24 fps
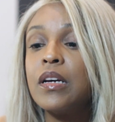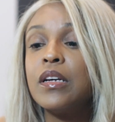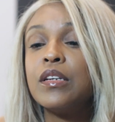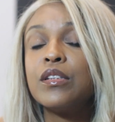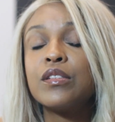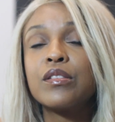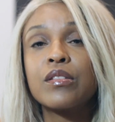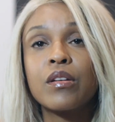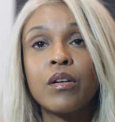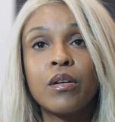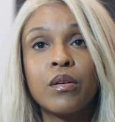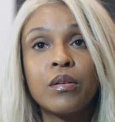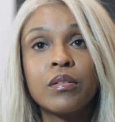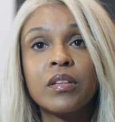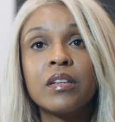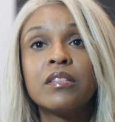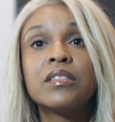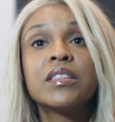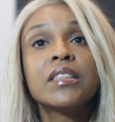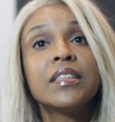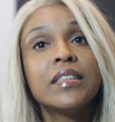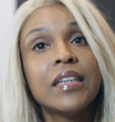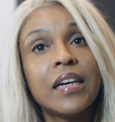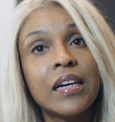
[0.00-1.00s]
So they'll
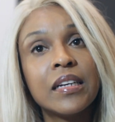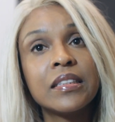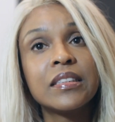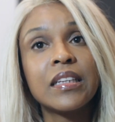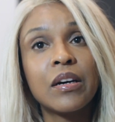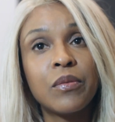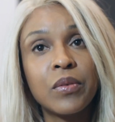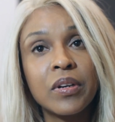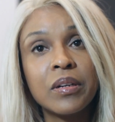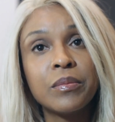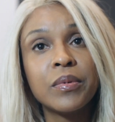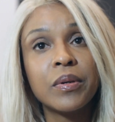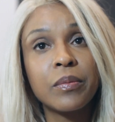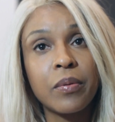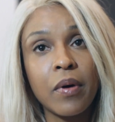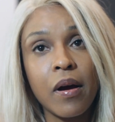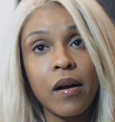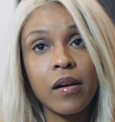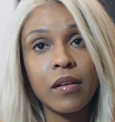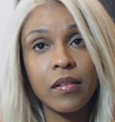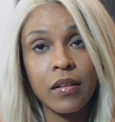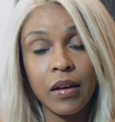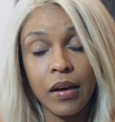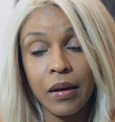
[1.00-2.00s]
say, yes, I want to be a
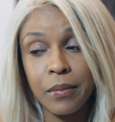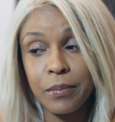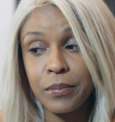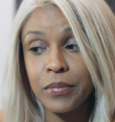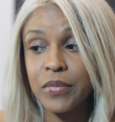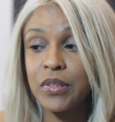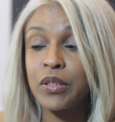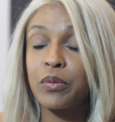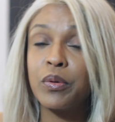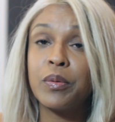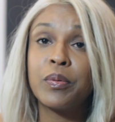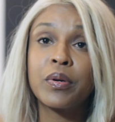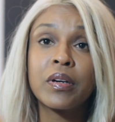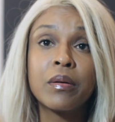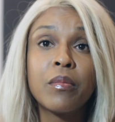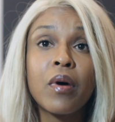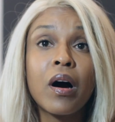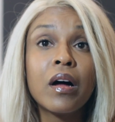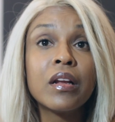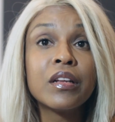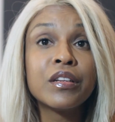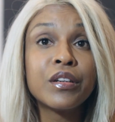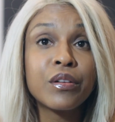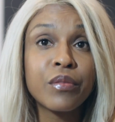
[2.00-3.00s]
part of that. So we put them
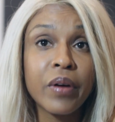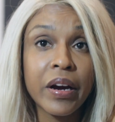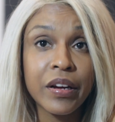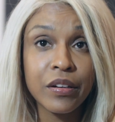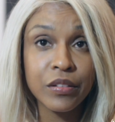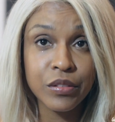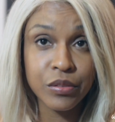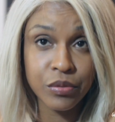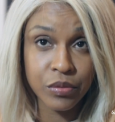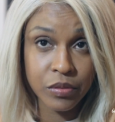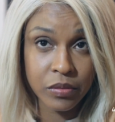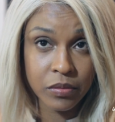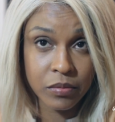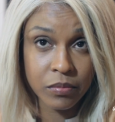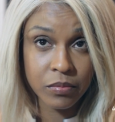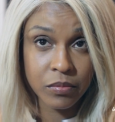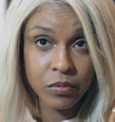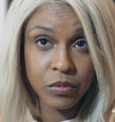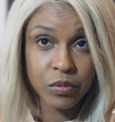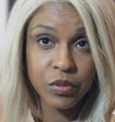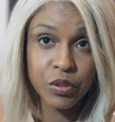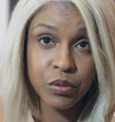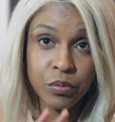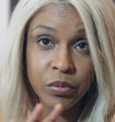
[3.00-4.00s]
all in the writer's room,
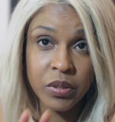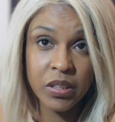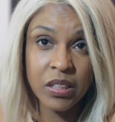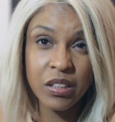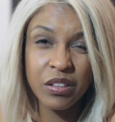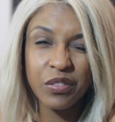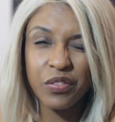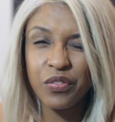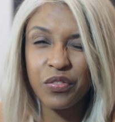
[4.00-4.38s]
3 to